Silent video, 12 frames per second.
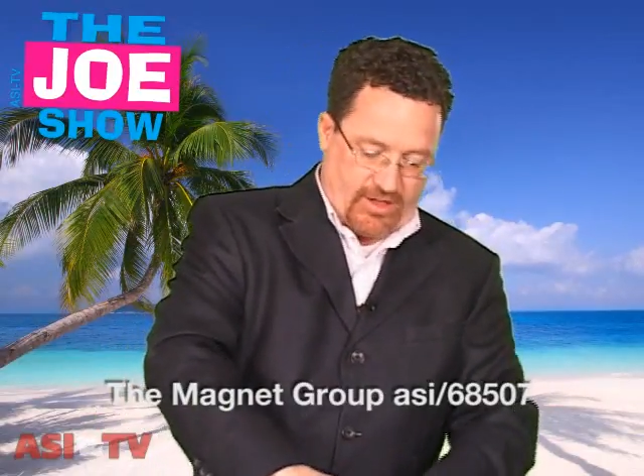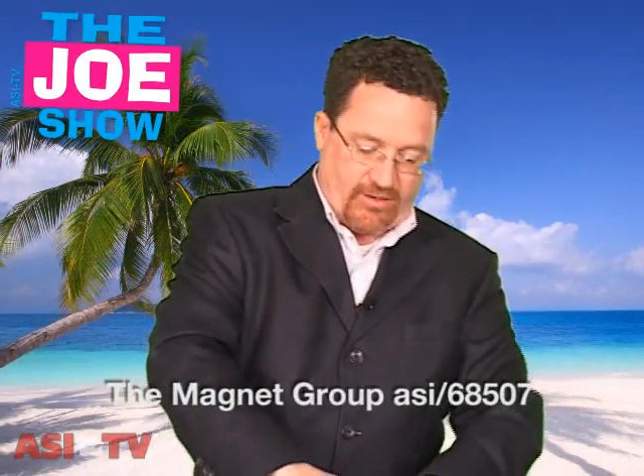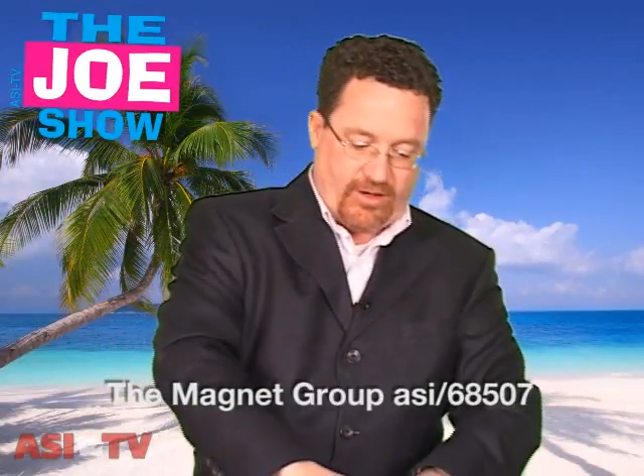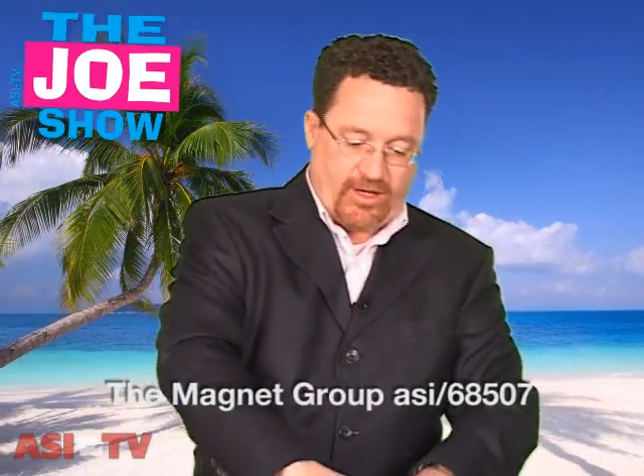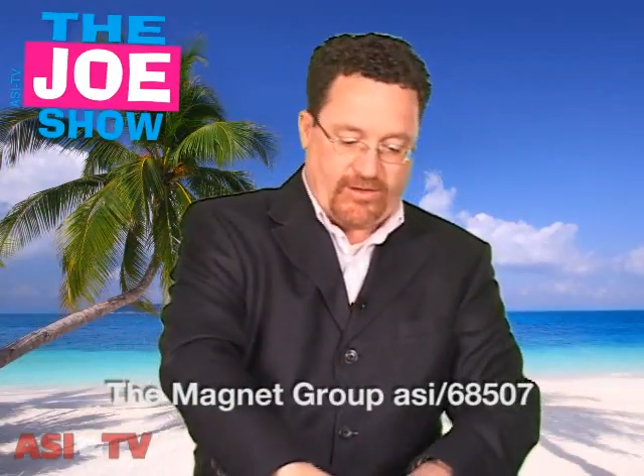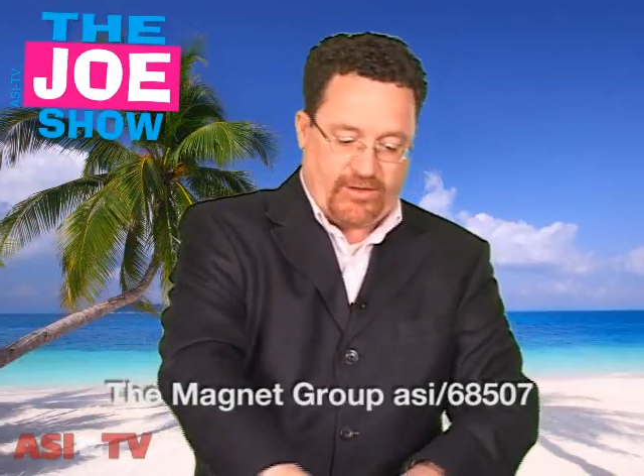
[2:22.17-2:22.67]

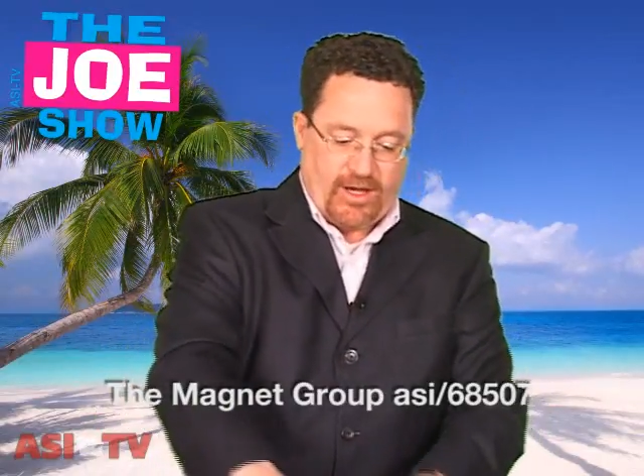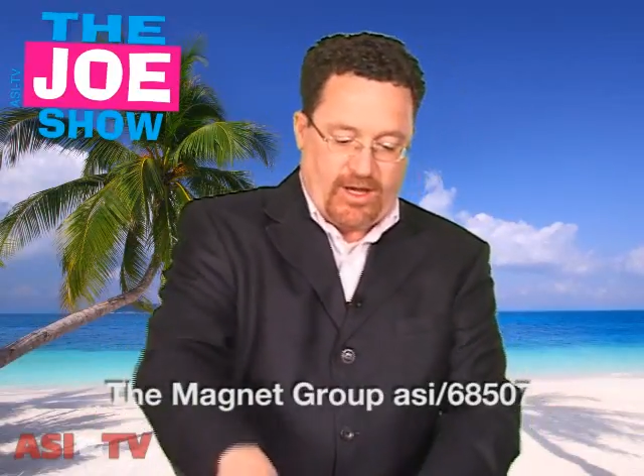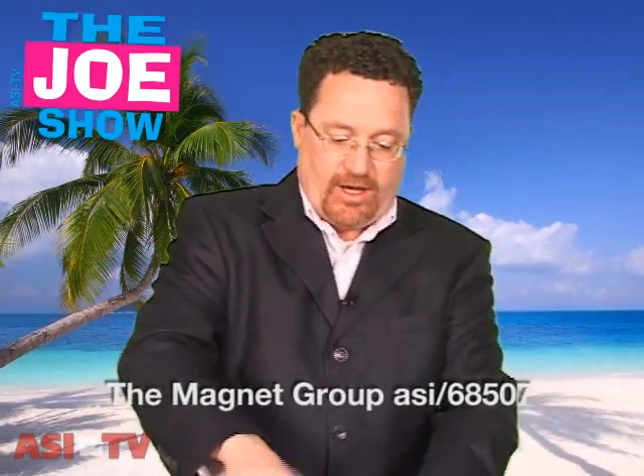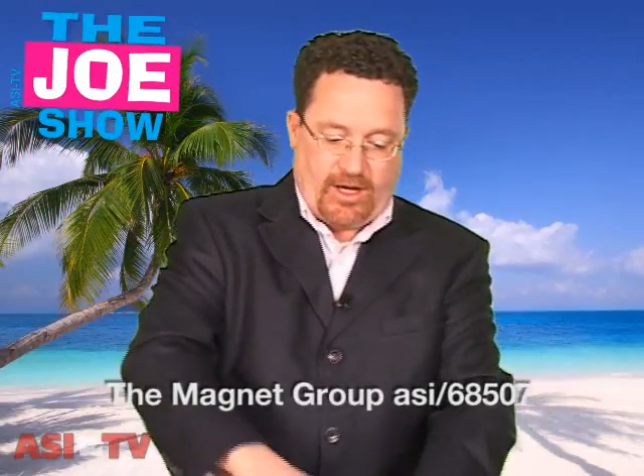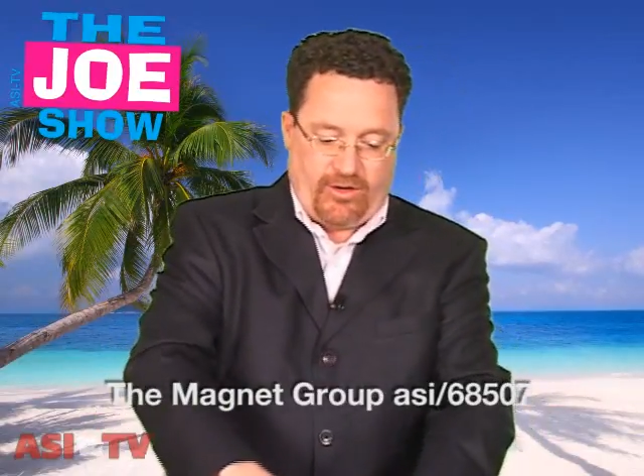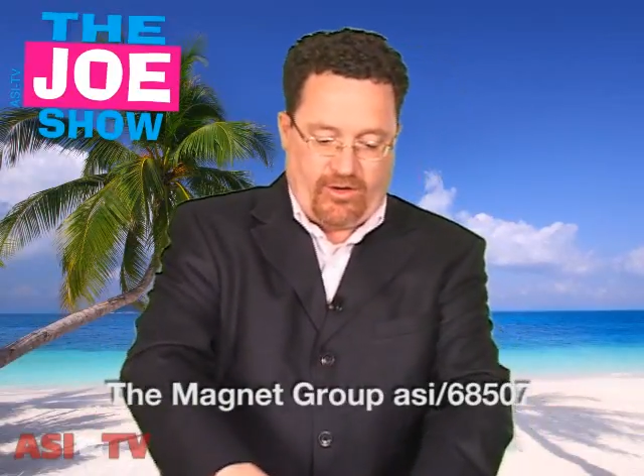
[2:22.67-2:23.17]
Here it is,
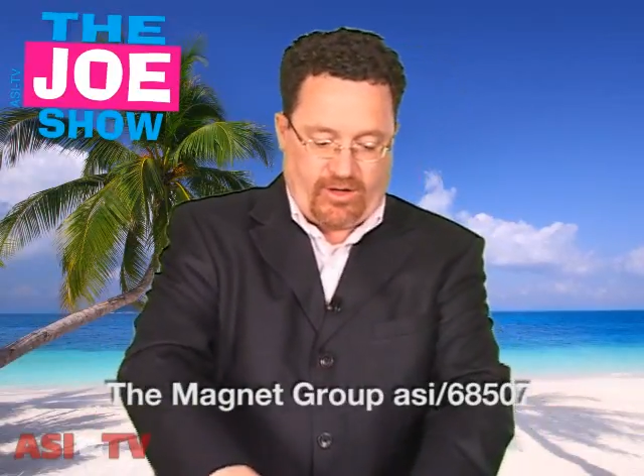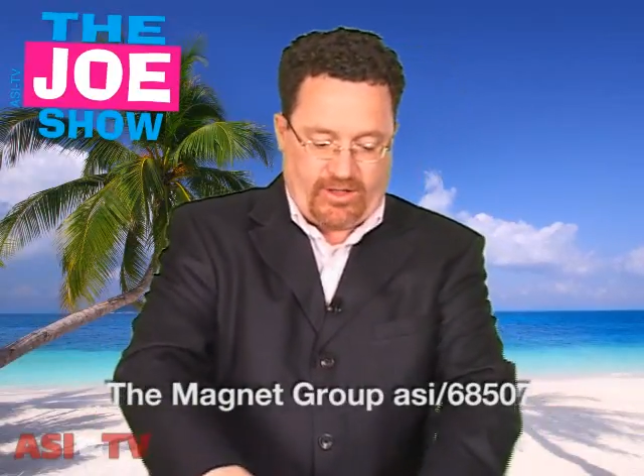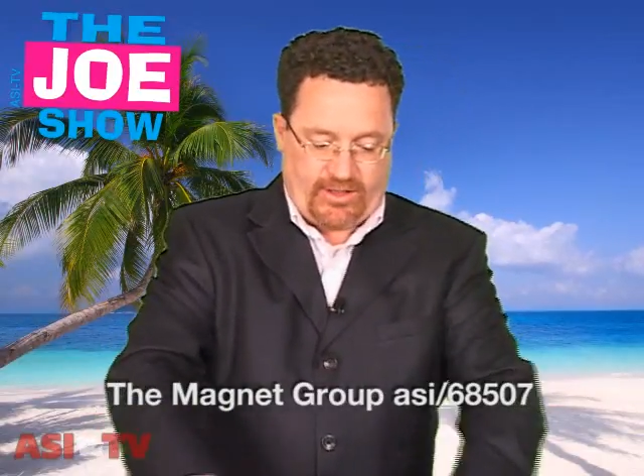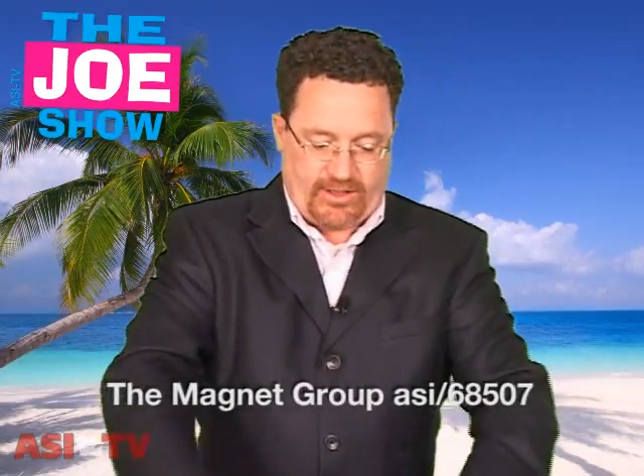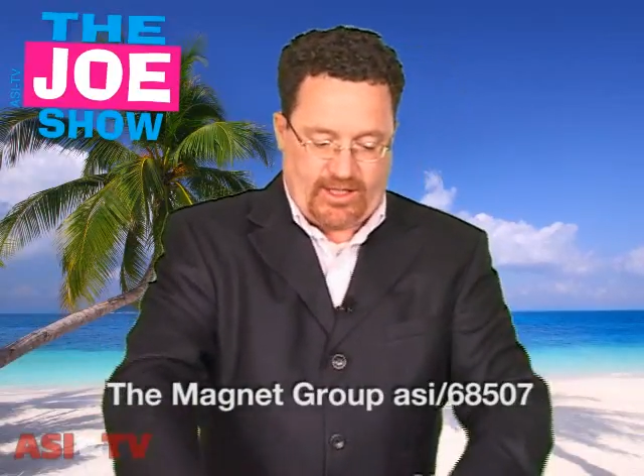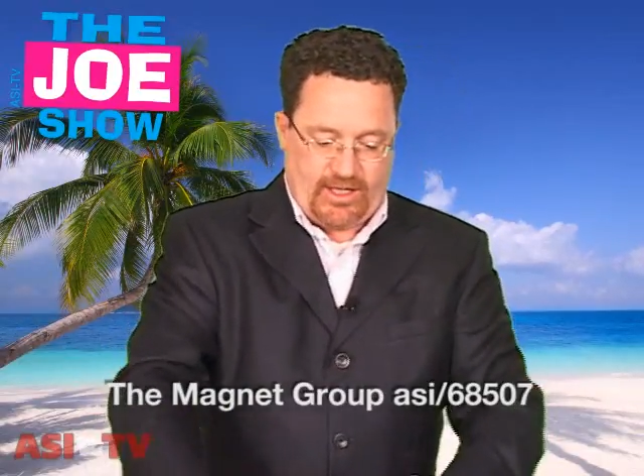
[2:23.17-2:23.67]
and you're going
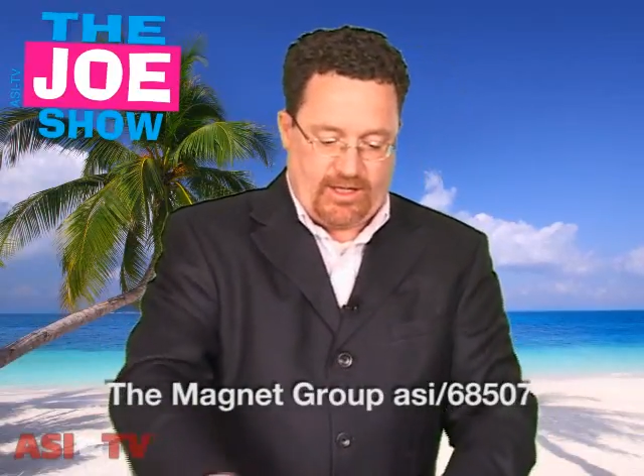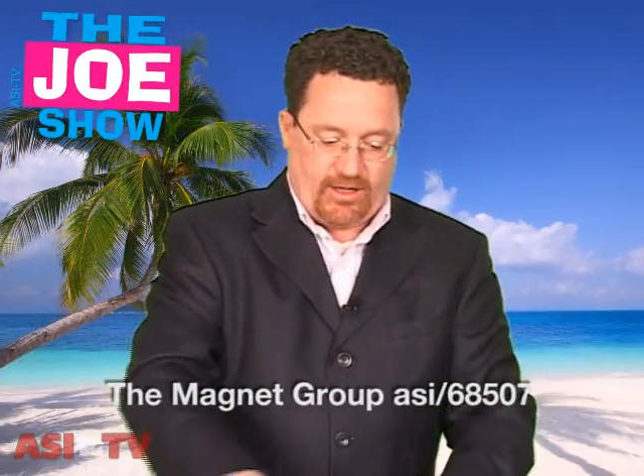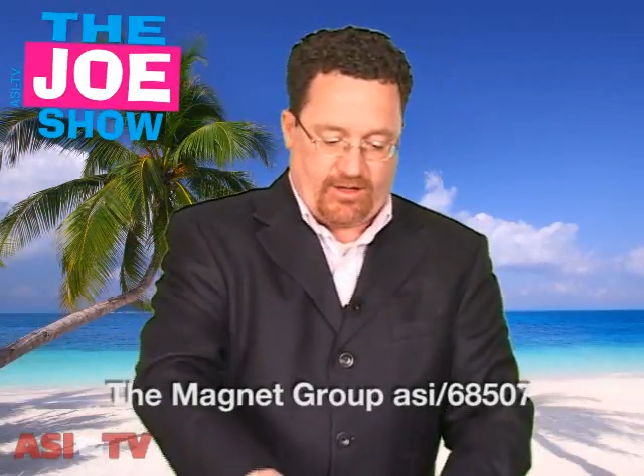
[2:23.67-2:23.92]
to see,